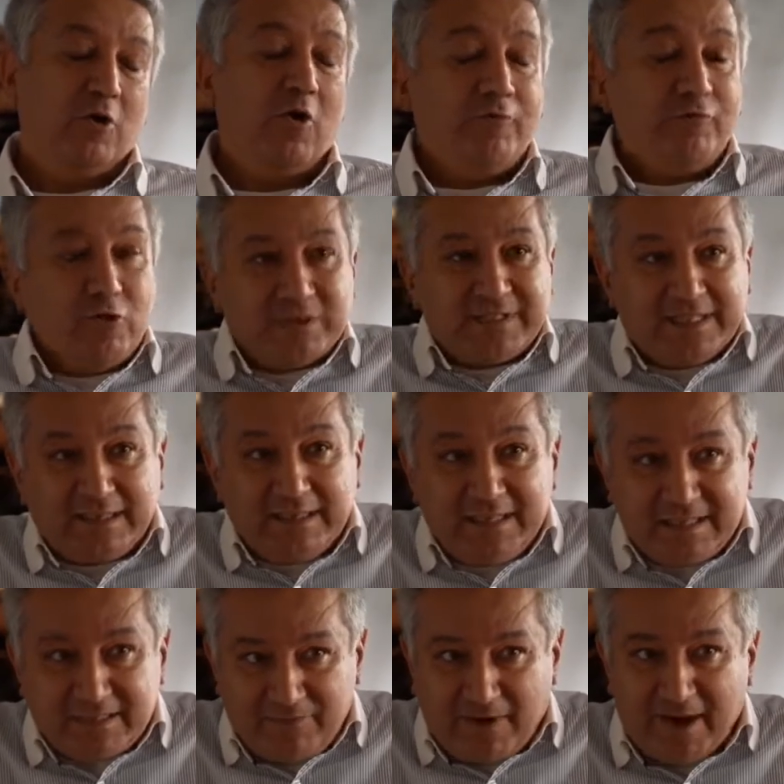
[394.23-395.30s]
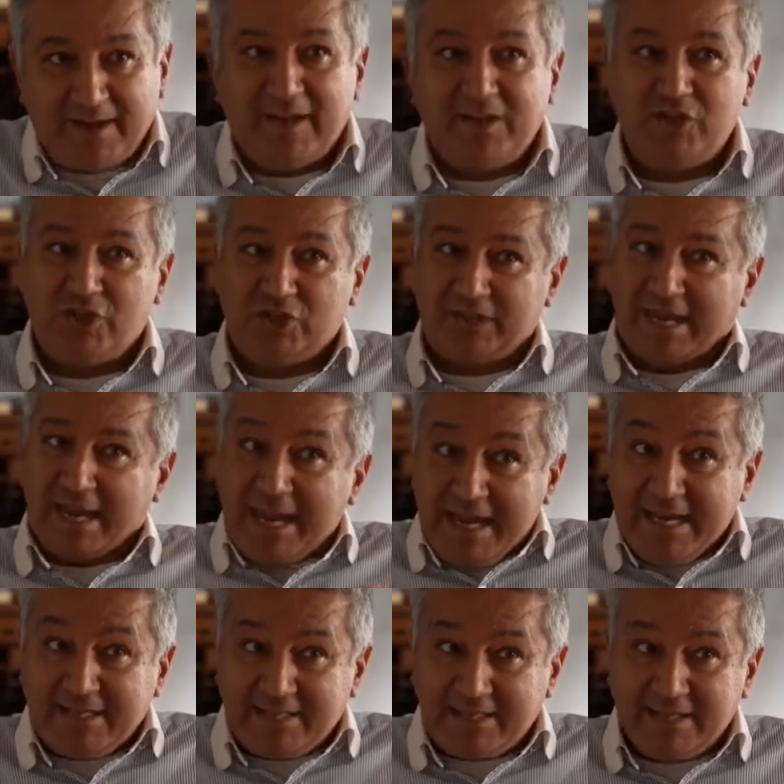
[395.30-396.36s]
Of course, it needs financial
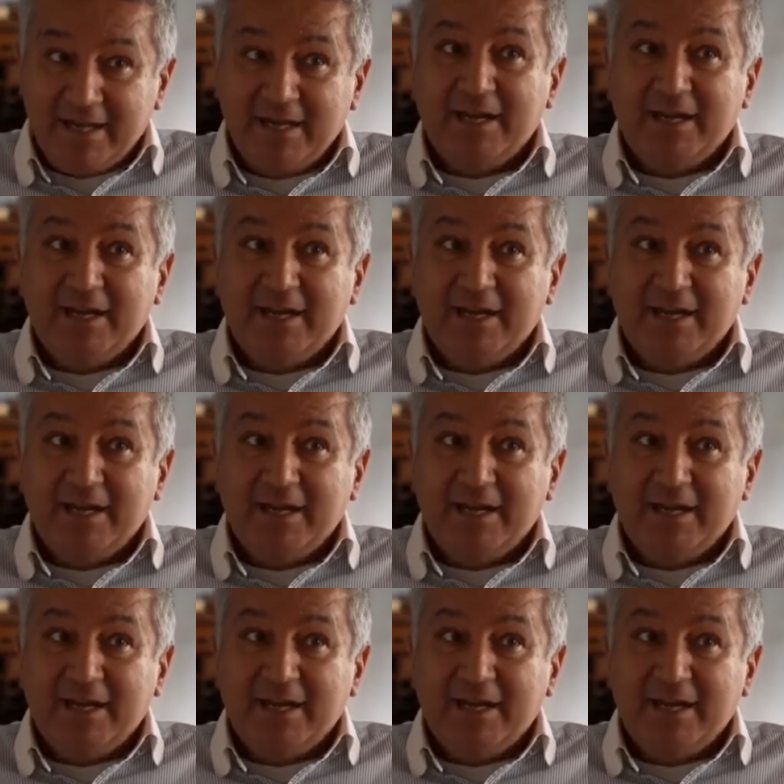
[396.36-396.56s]
aid,